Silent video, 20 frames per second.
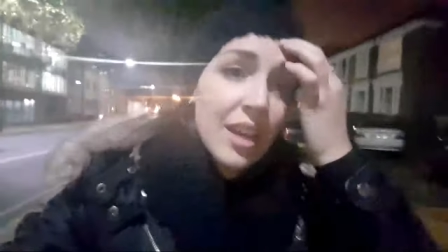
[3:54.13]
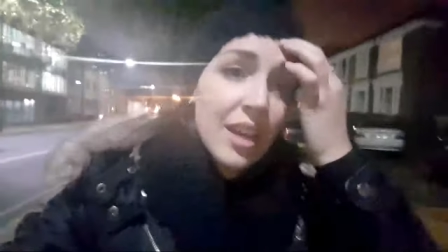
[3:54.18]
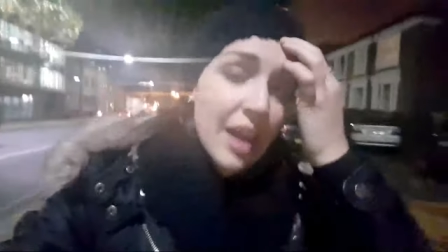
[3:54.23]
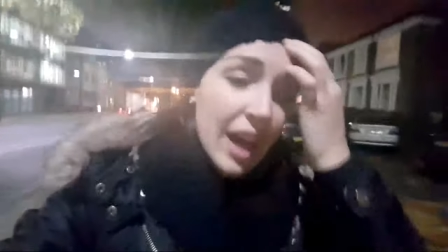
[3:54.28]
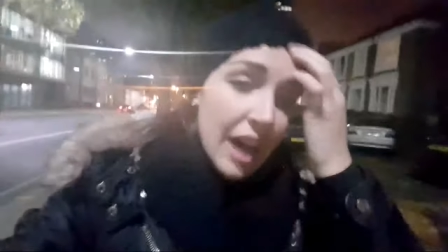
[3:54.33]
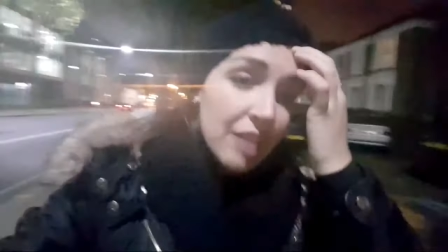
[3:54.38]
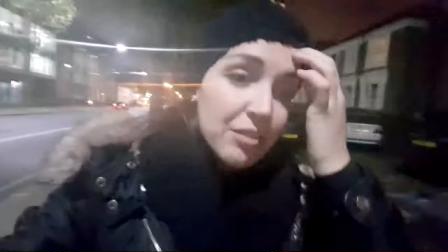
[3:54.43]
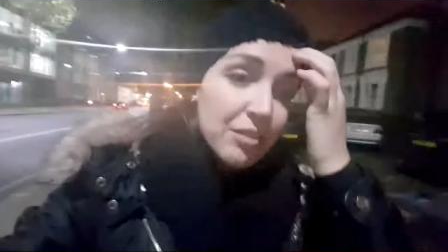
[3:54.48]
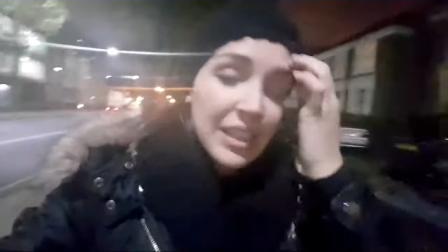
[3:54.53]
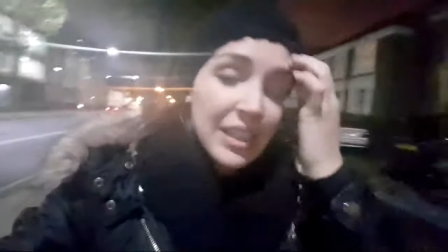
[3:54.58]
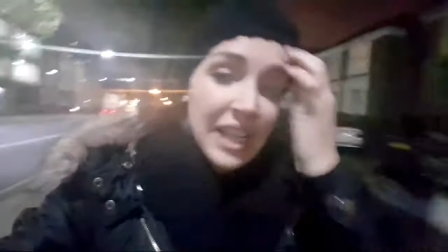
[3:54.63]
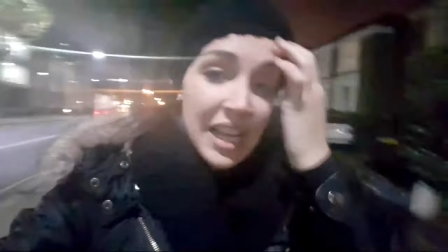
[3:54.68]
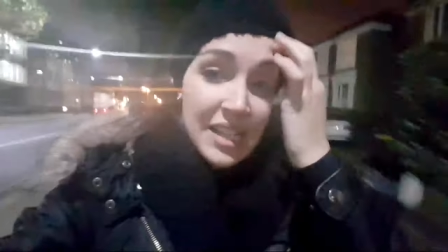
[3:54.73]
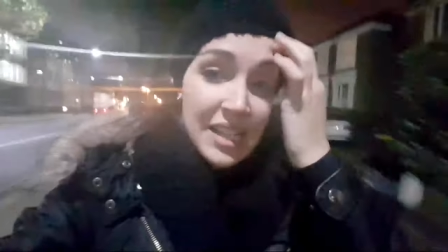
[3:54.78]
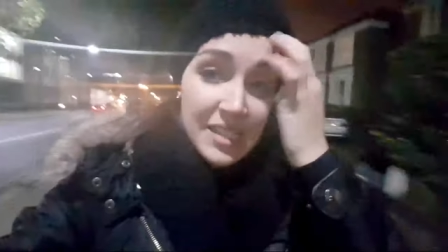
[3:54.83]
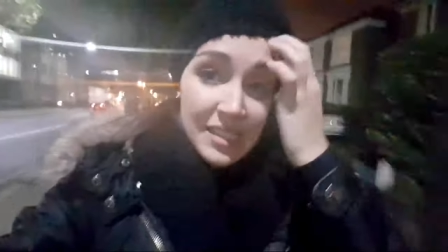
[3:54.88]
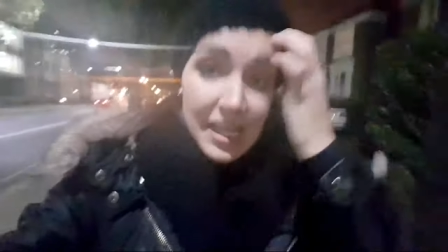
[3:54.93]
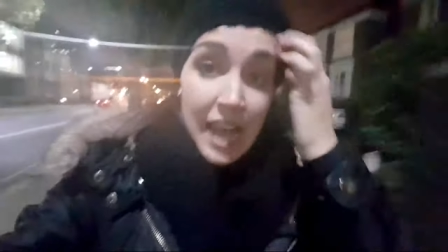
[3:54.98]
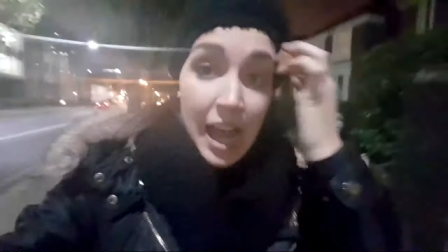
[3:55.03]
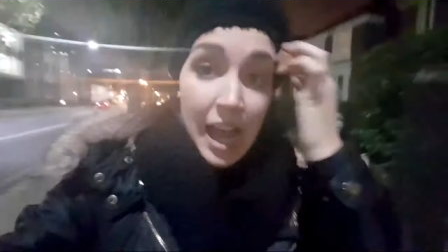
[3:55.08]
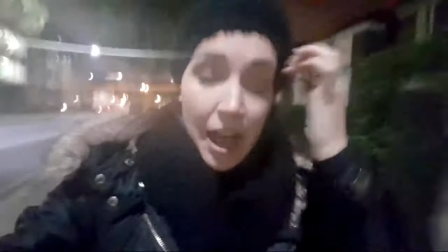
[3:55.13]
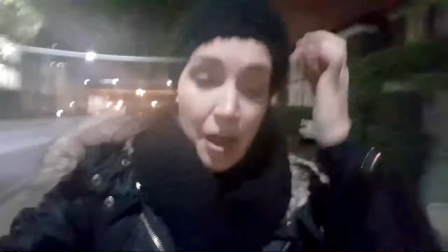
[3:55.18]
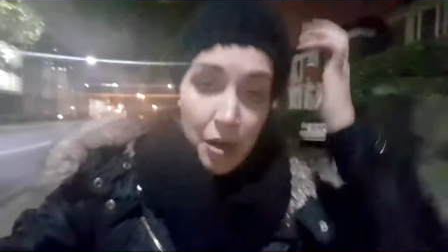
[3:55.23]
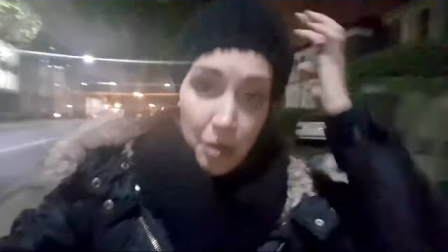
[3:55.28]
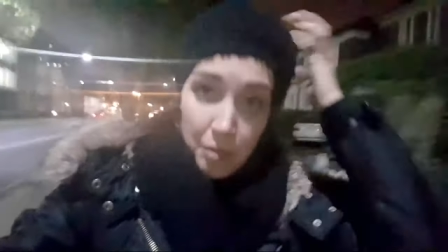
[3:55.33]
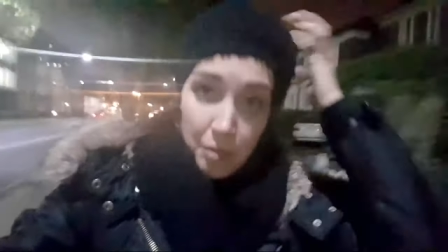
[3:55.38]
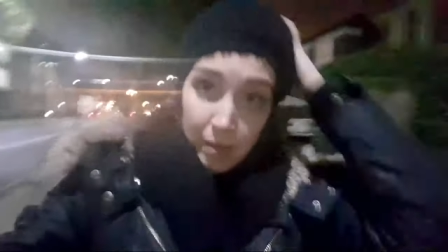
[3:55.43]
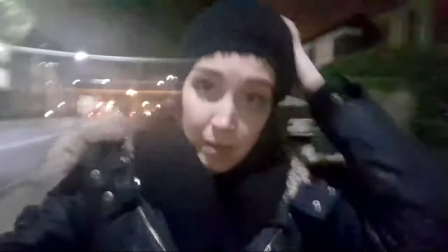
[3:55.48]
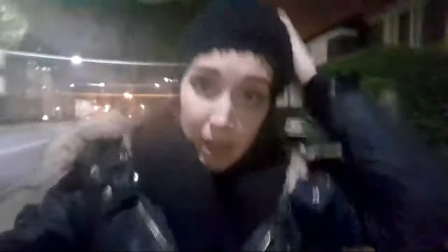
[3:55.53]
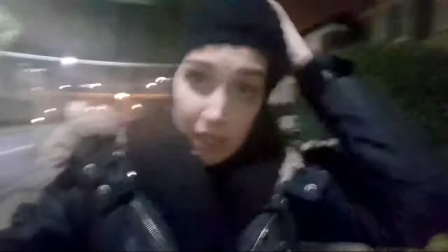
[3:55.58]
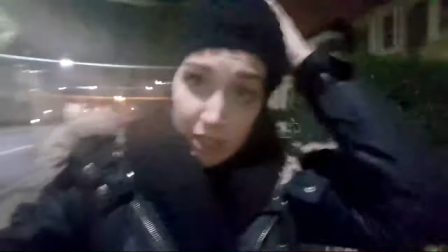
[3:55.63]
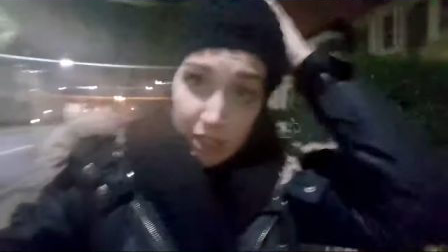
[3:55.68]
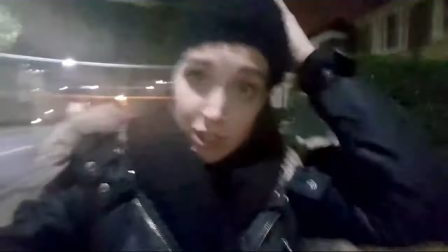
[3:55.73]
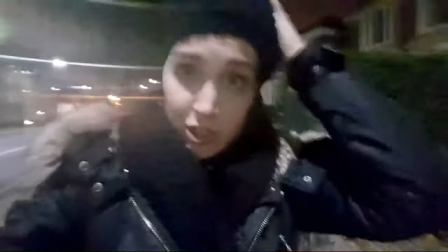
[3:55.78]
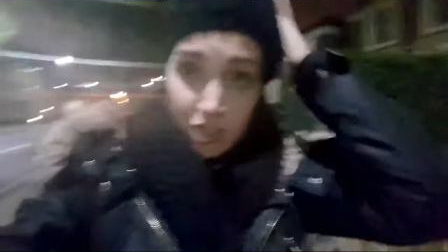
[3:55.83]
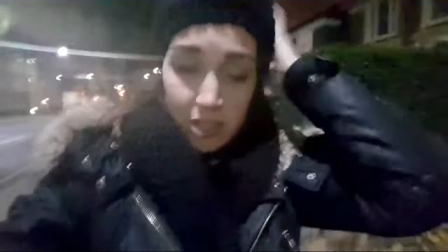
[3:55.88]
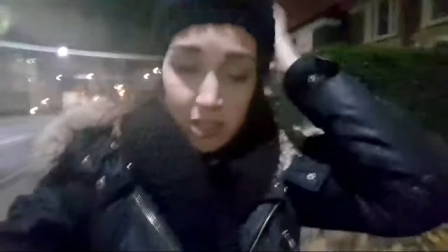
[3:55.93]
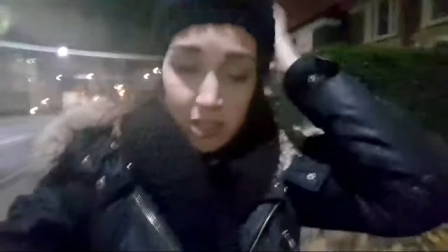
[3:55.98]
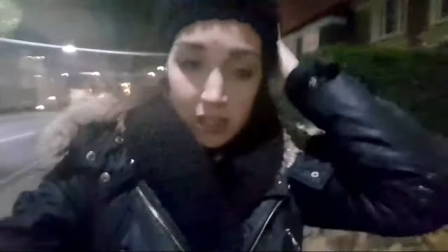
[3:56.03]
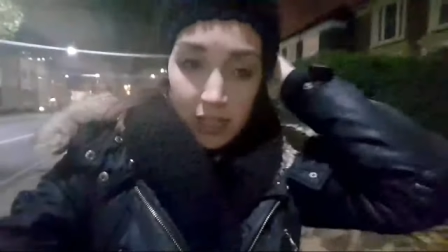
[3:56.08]
I realized how
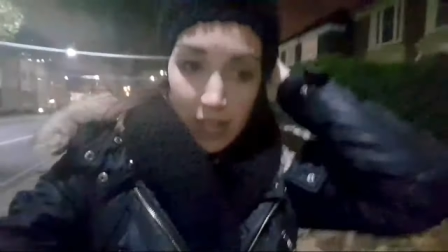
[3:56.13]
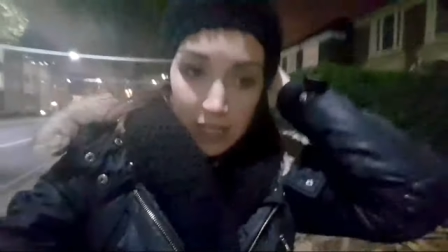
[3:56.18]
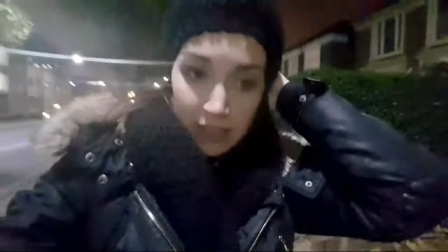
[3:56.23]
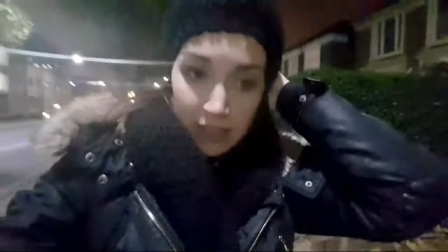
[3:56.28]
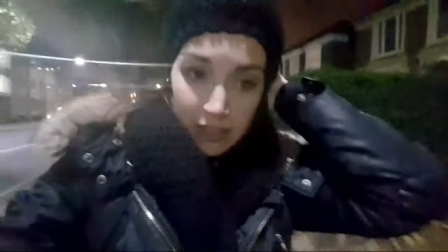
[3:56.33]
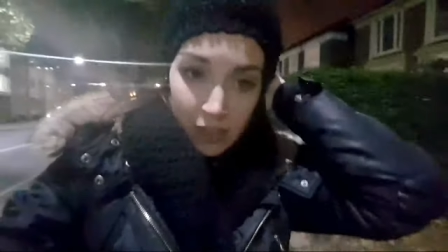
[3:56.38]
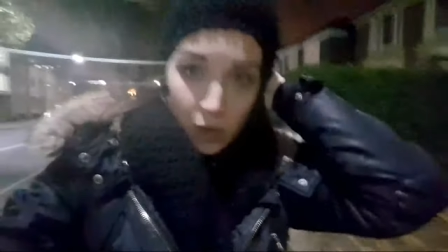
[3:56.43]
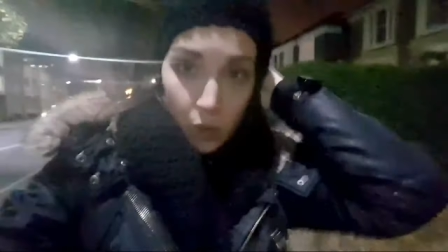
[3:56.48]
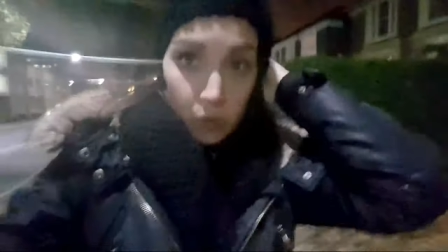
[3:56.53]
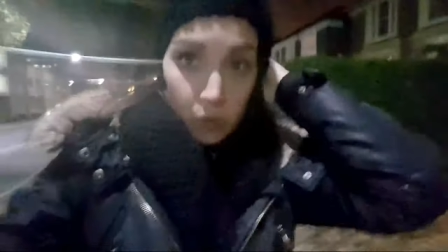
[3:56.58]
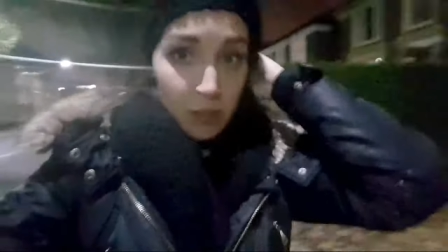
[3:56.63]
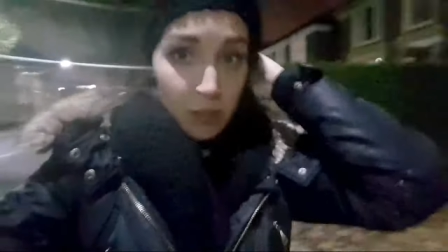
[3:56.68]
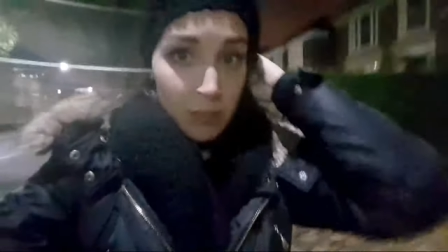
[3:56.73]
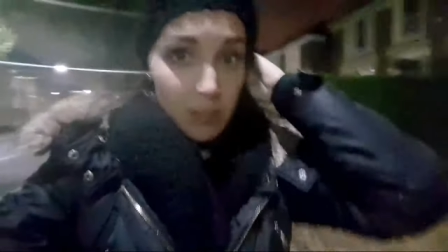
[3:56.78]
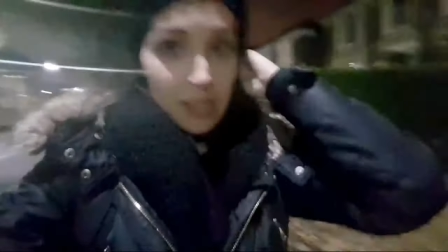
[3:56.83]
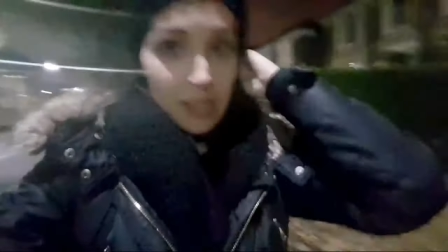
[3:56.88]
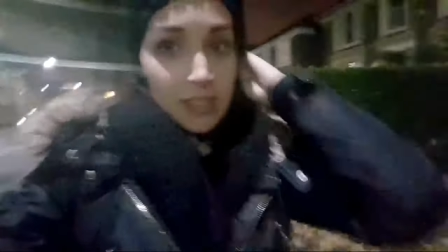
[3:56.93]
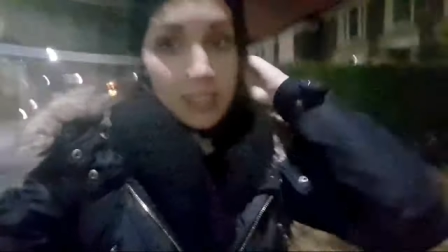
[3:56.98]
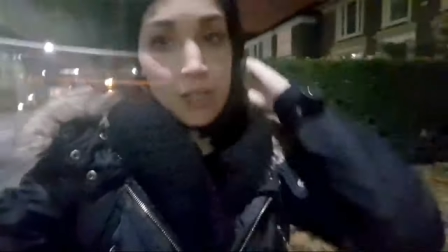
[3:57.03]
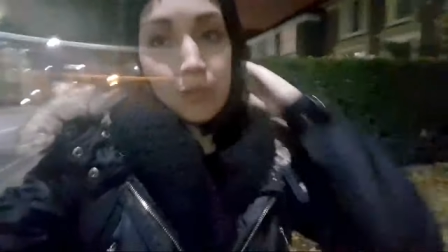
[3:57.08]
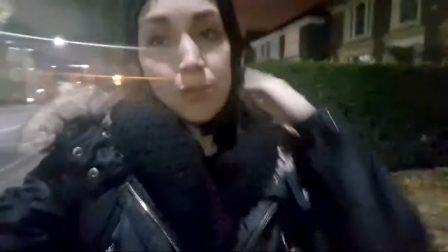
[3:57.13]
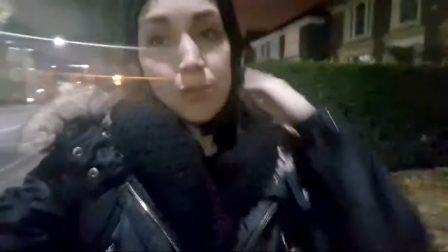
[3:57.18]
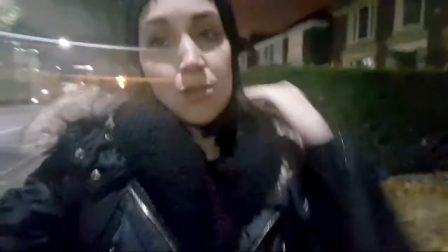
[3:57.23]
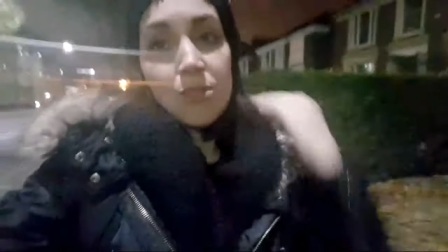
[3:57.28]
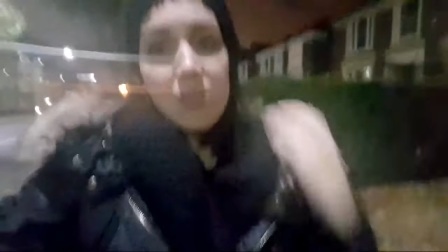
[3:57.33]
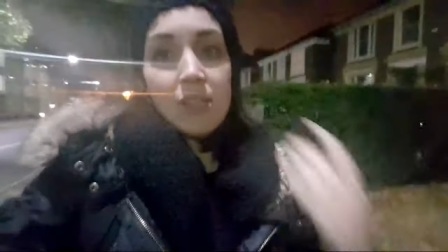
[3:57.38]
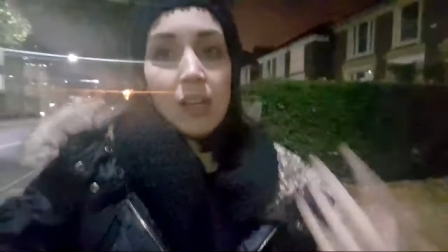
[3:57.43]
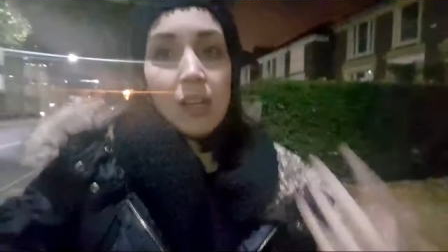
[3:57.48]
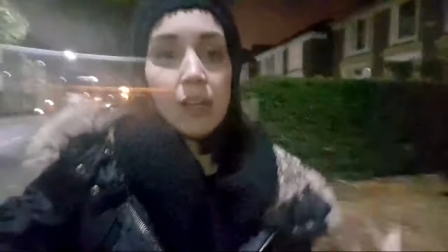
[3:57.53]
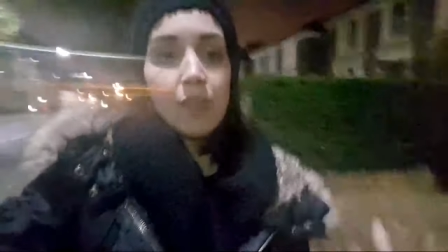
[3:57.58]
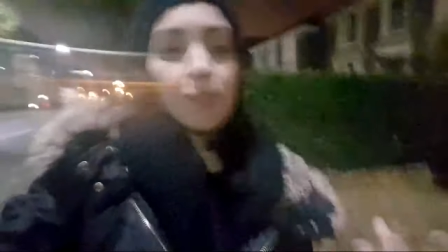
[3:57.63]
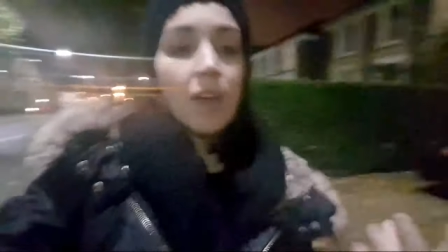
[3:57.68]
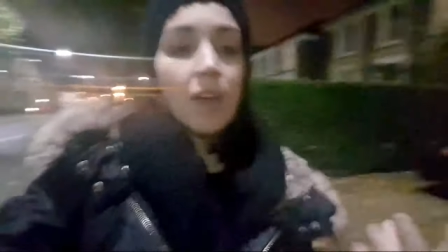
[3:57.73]
much all the material stuff